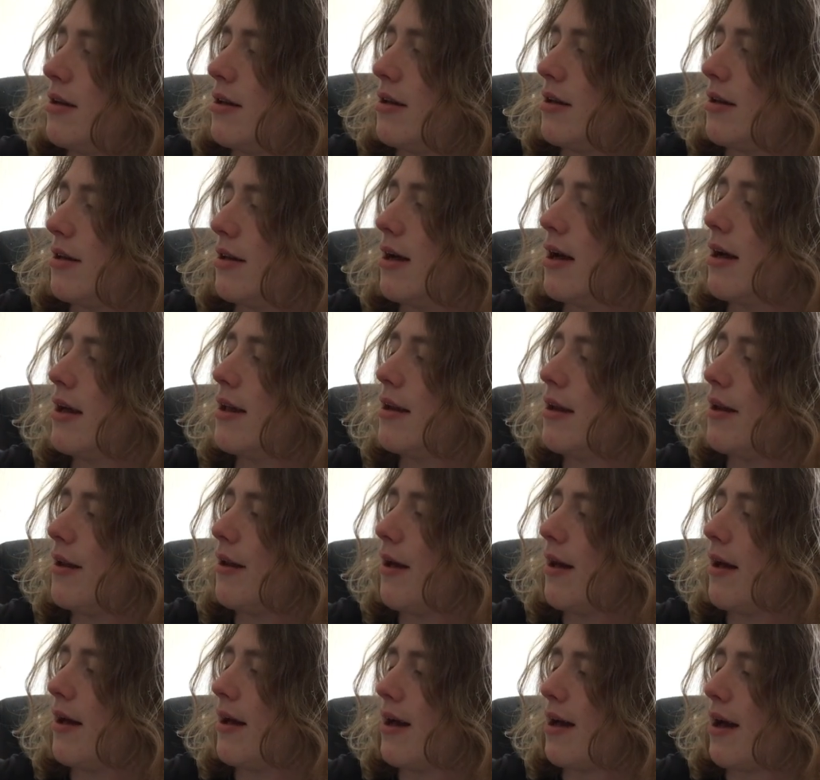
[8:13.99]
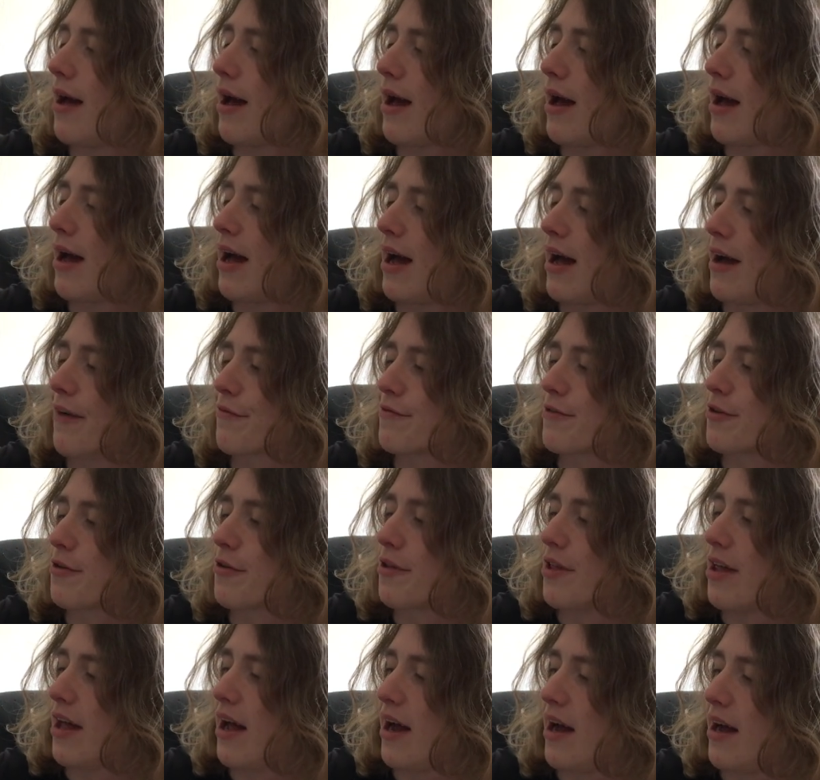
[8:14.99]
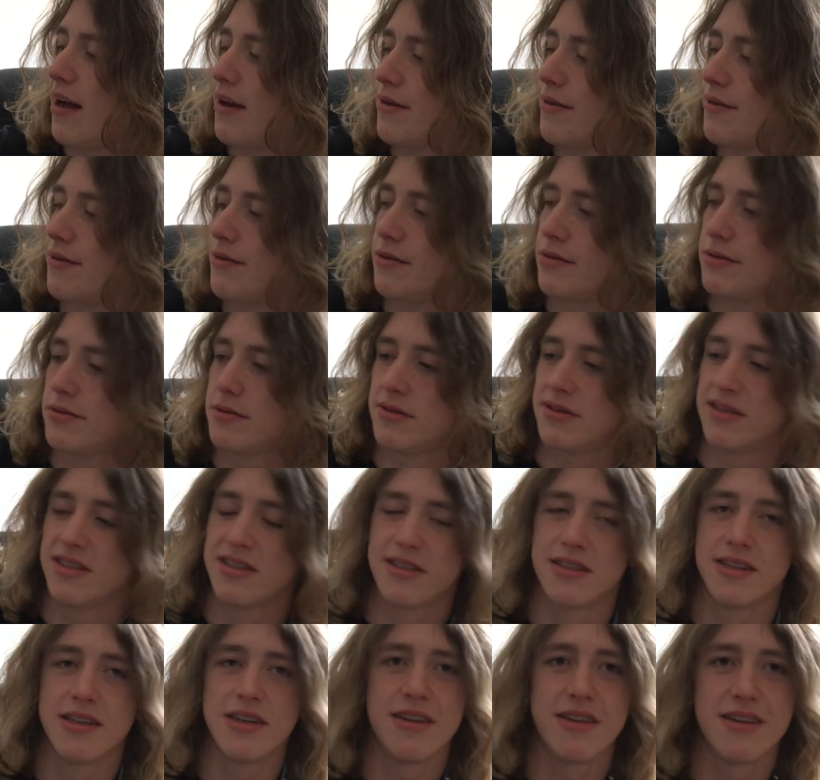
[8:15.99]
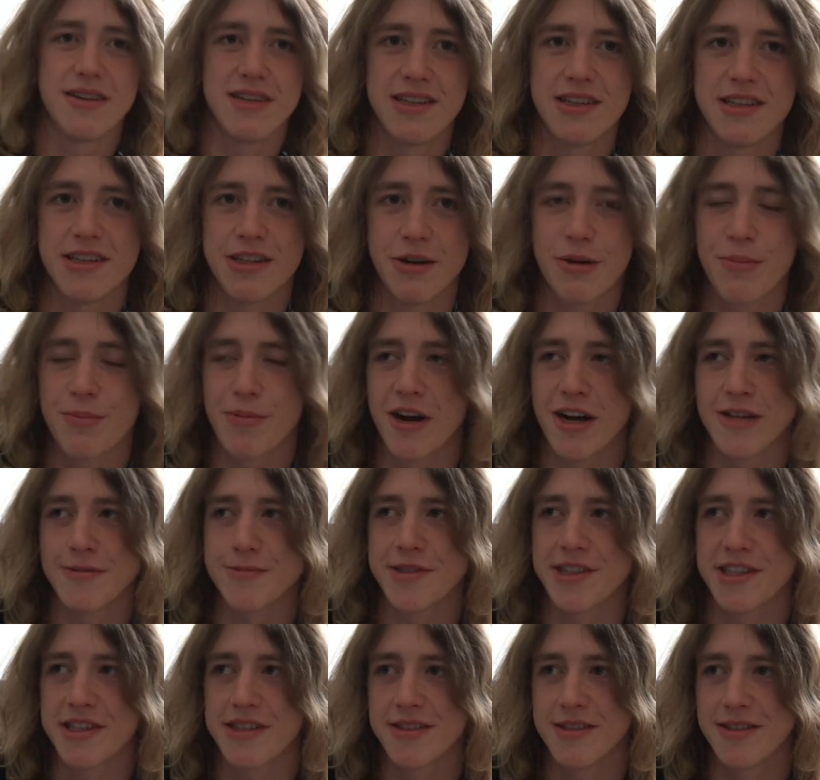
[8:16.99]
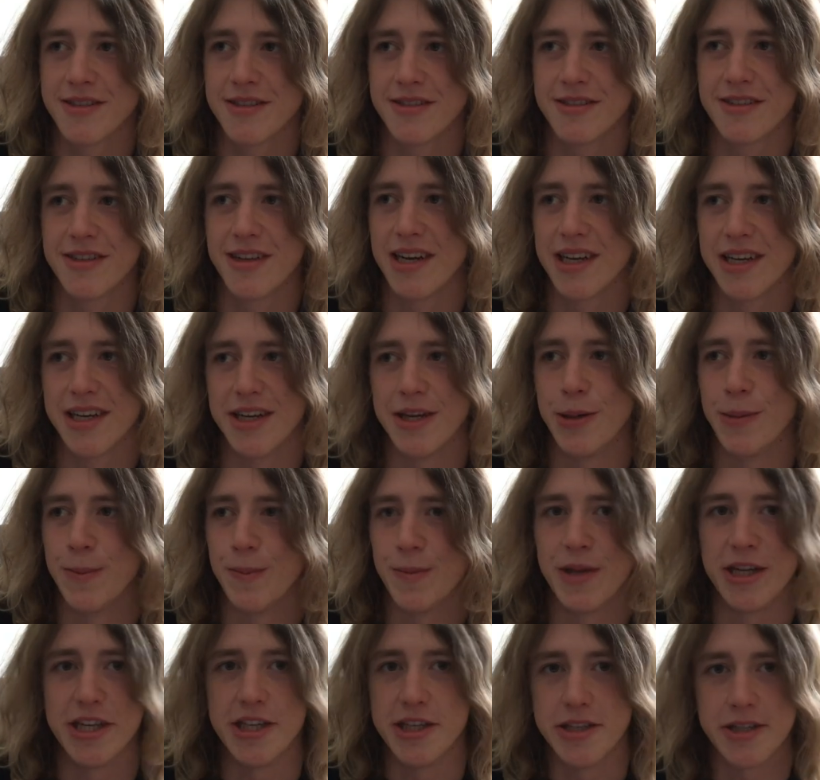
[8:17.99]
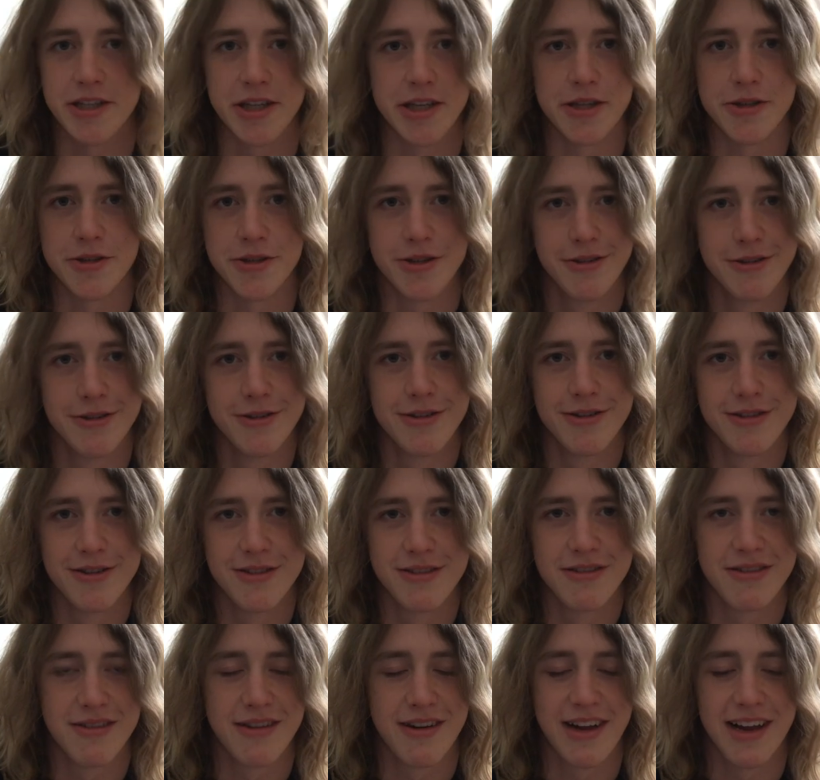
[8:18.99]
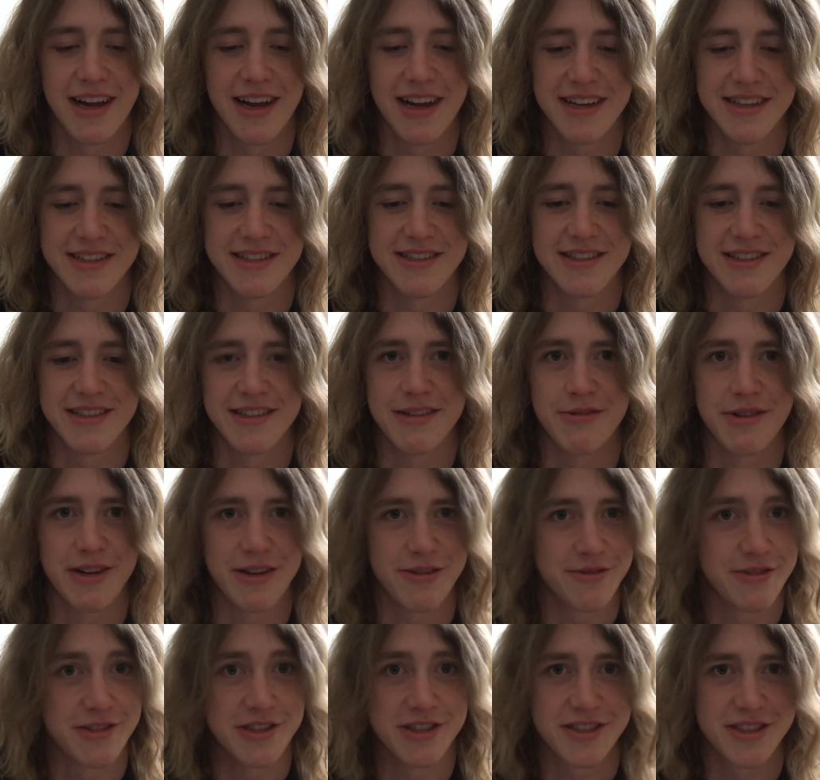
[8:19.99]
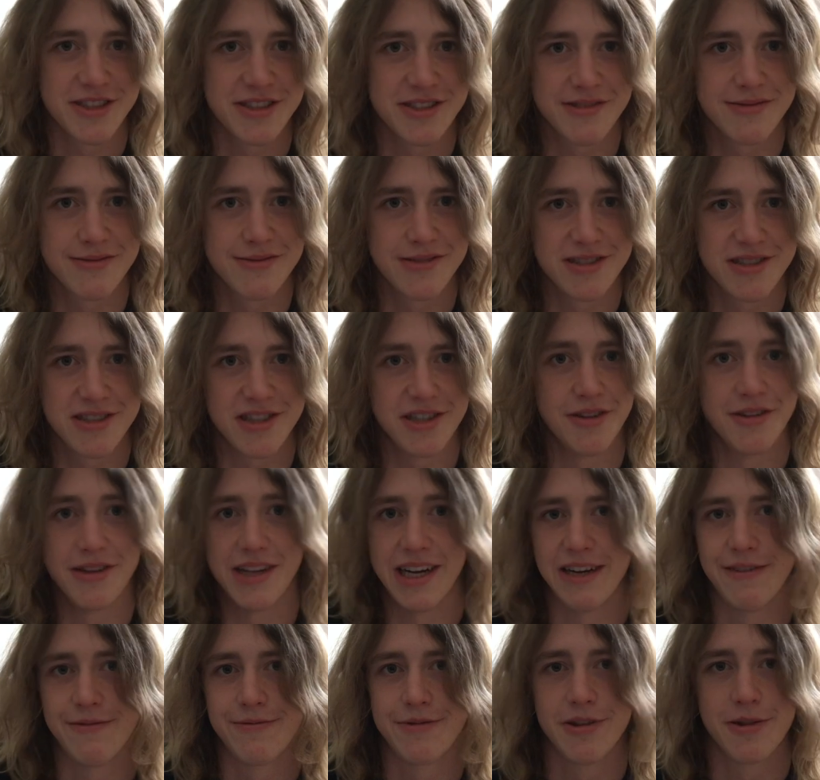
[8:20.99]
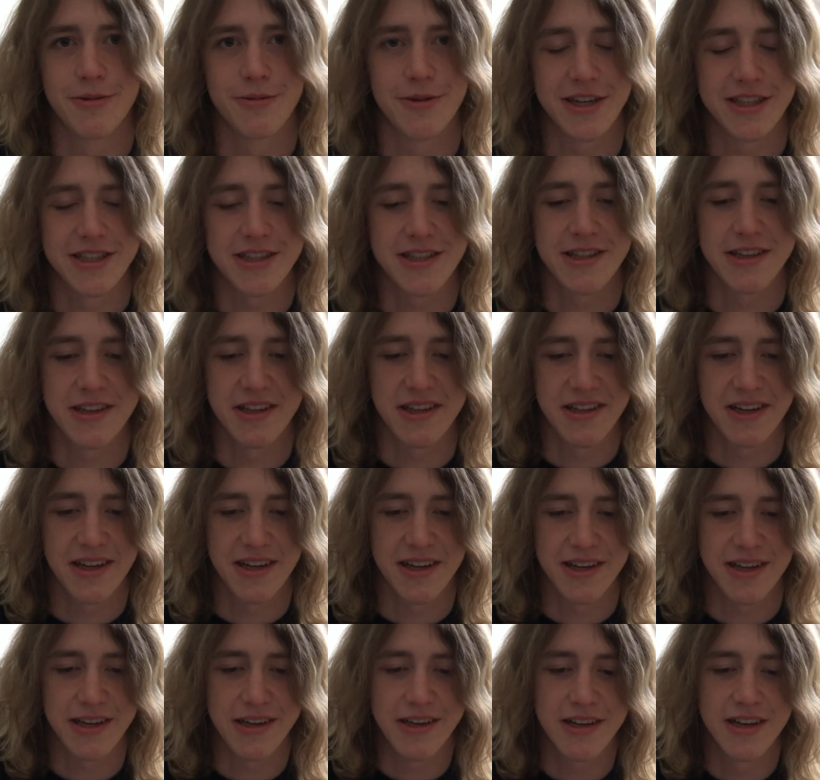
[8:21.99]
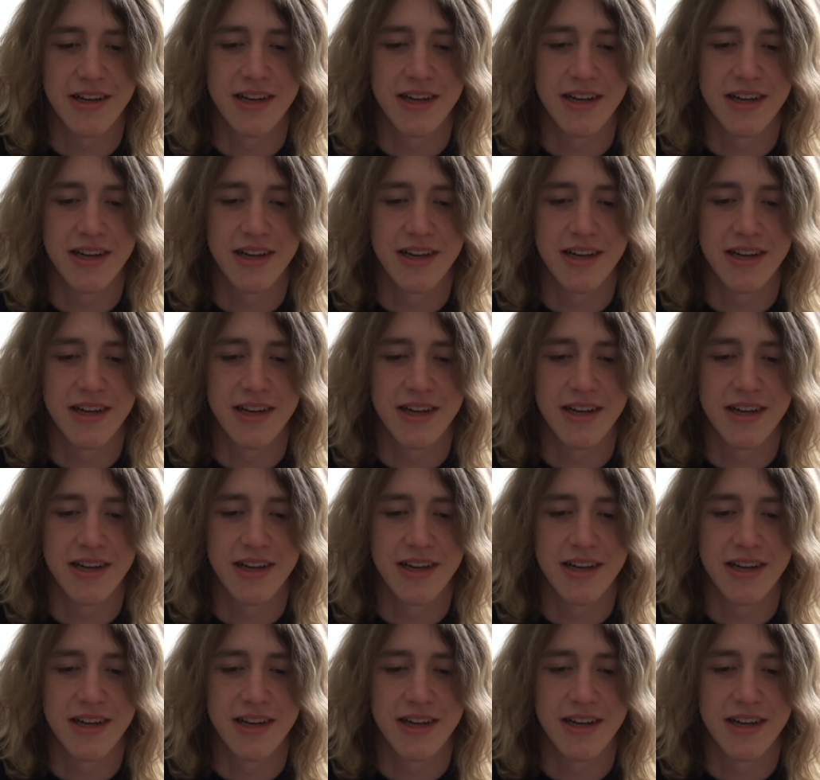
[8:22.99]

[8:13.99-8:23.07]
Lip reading: And then, after that, I know, I'm probably gonna eat dinner and, you know, just chill out for the rest of the night.